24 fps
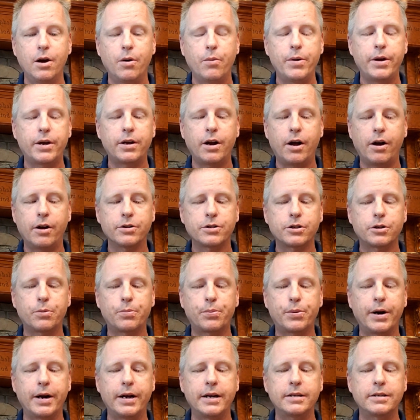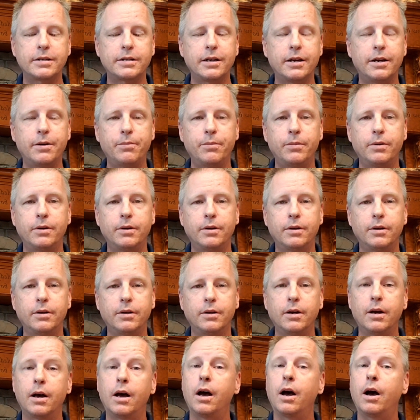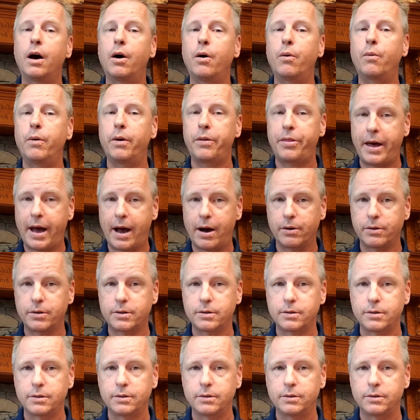We can also praise him without.